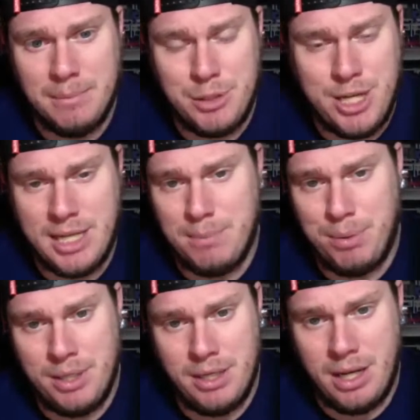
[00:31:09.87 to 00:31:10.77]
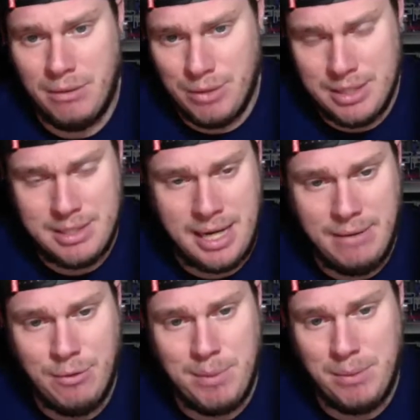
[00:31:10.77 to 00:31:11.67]
Chet to put a cover
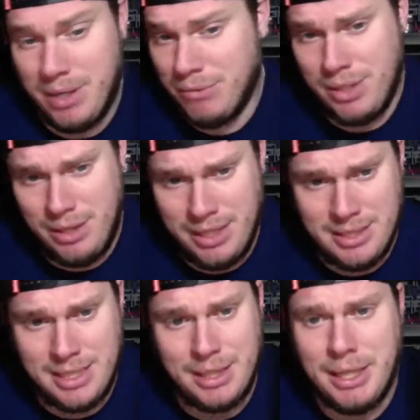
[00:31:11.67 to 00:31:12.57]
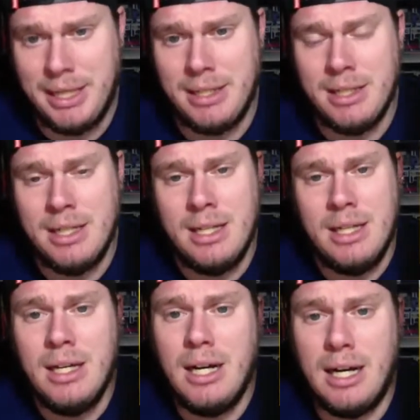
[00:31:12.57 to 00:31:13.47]
aside for me, whatever he thinks I'd like.
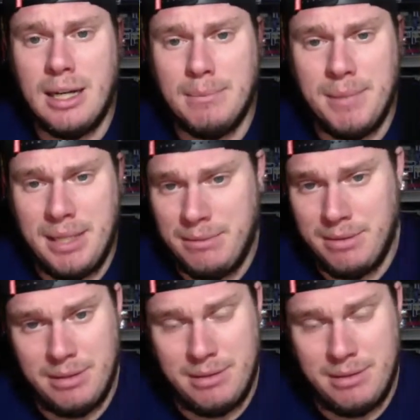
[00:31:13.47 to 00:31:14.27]
And